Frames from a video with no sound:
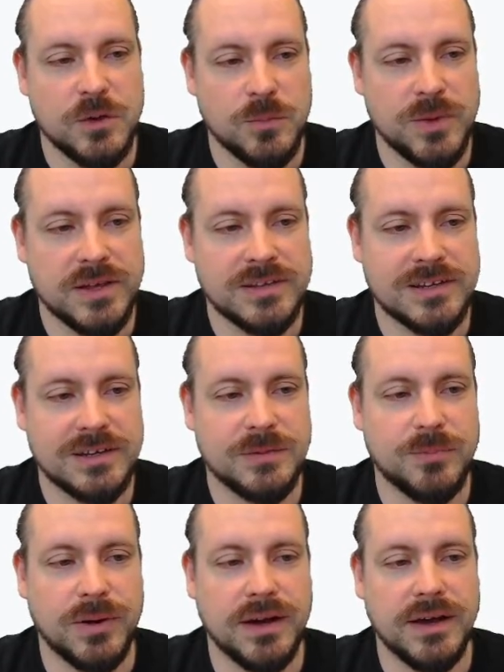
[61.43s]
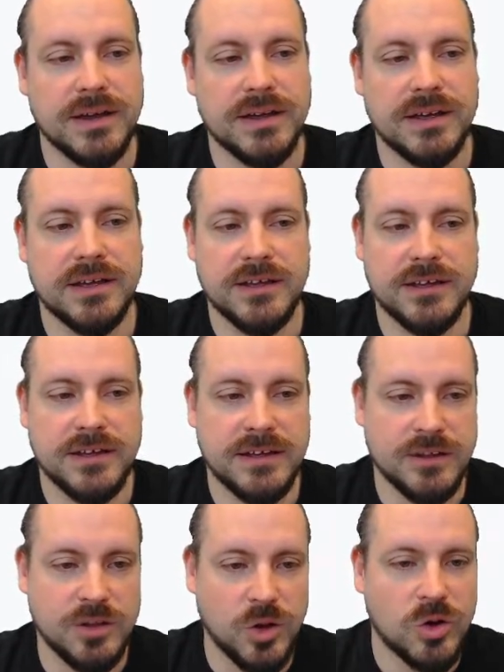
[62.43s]
basically by
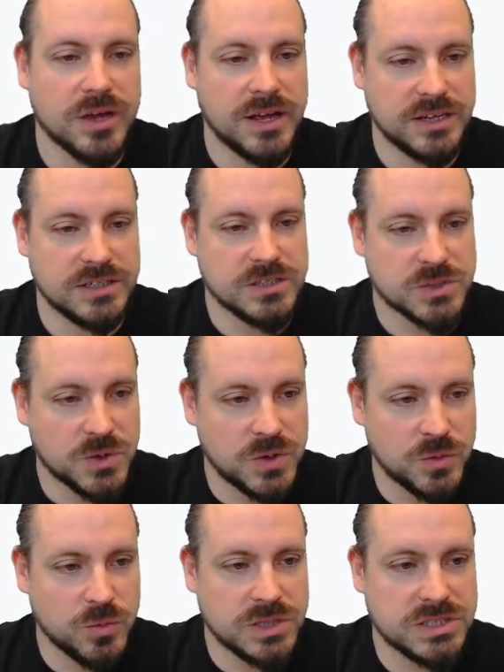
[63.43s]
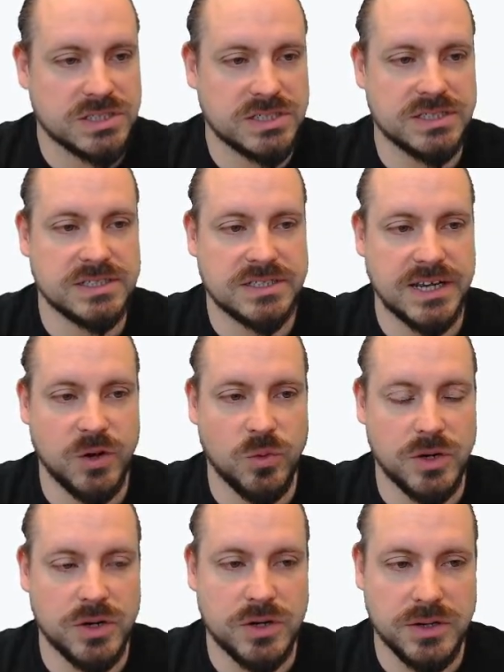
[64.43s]
lock underscore, which is
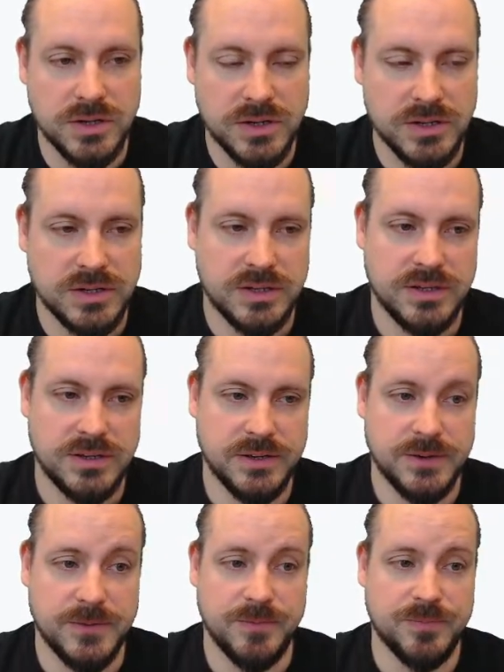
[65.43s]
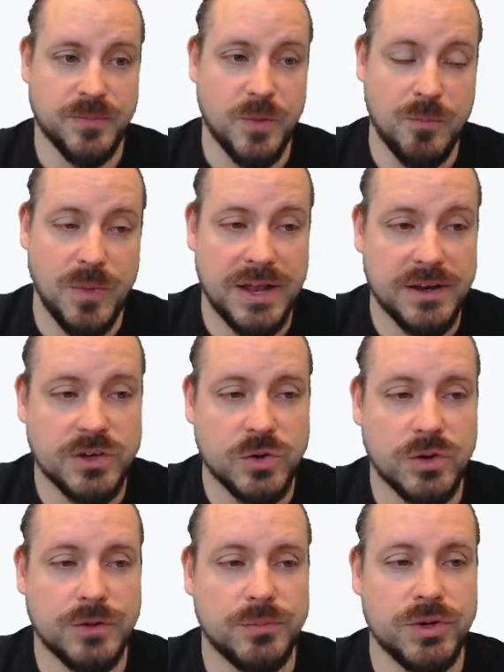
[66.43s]
our
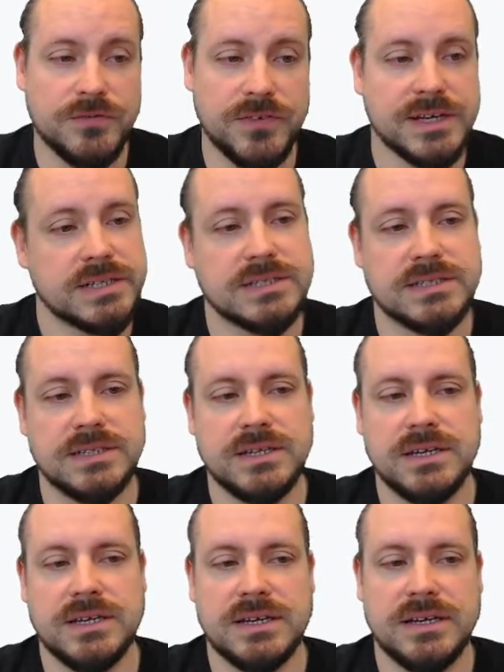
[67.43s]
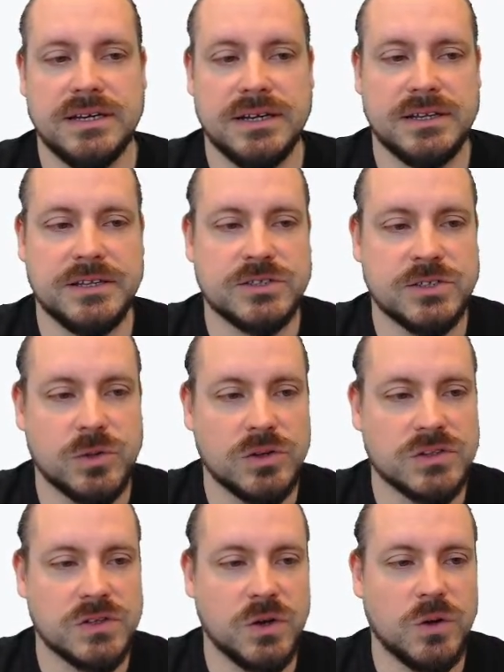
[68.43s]
mandatory prefix. There's
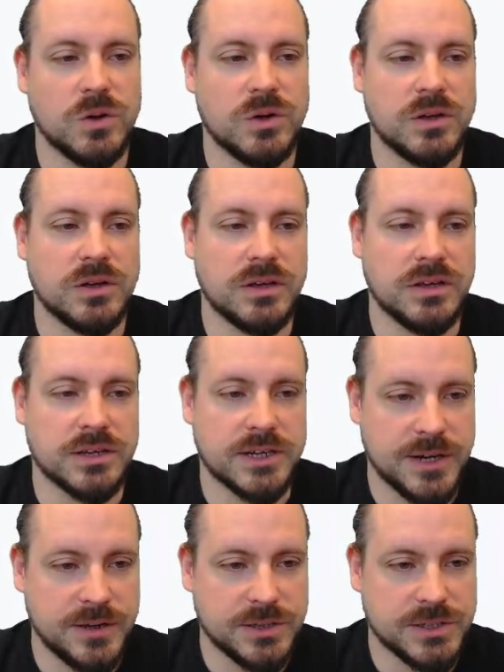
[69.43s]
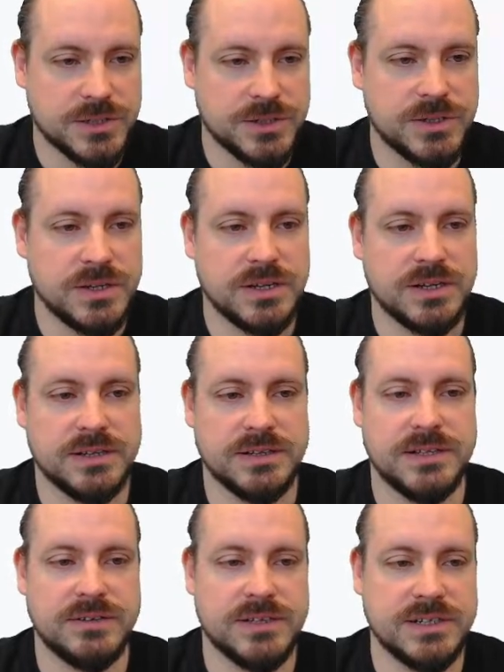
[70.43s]
also character,
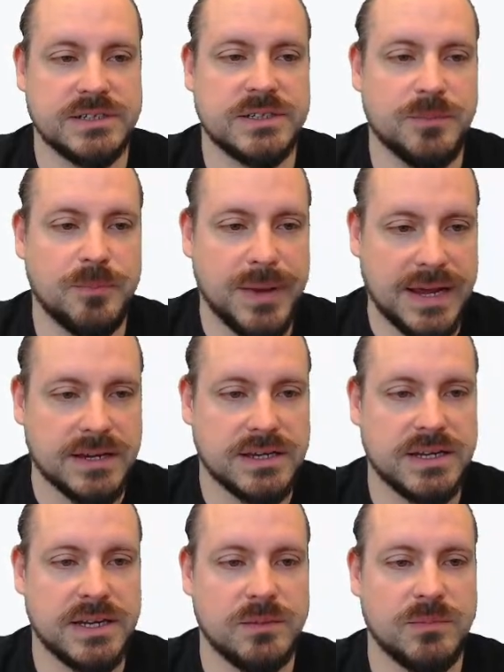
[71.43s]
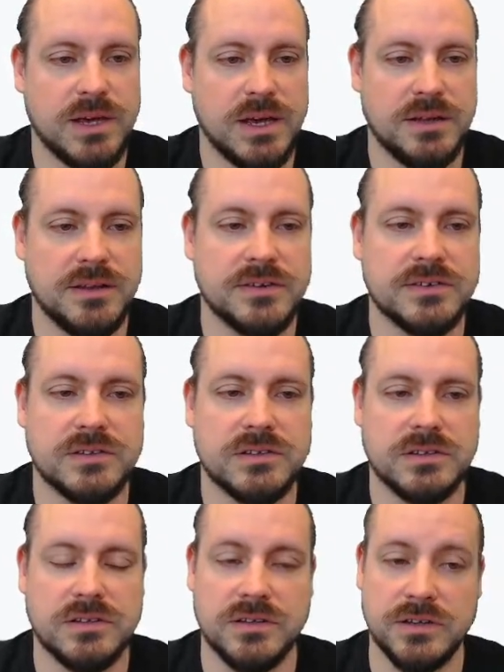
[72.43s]
there is the bank name, and there's
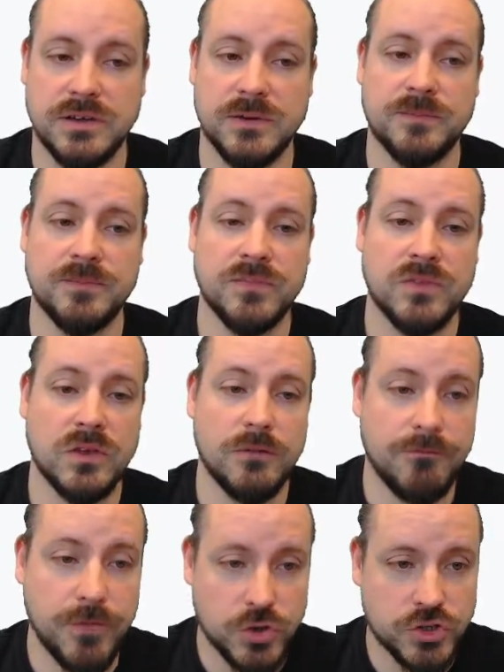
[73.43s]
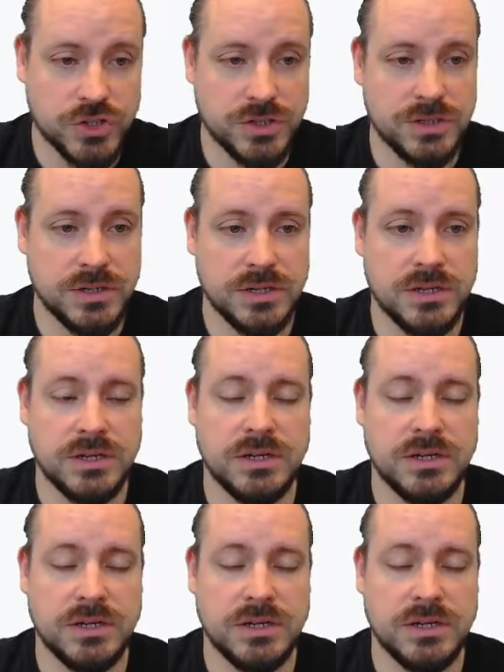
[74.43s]
the version.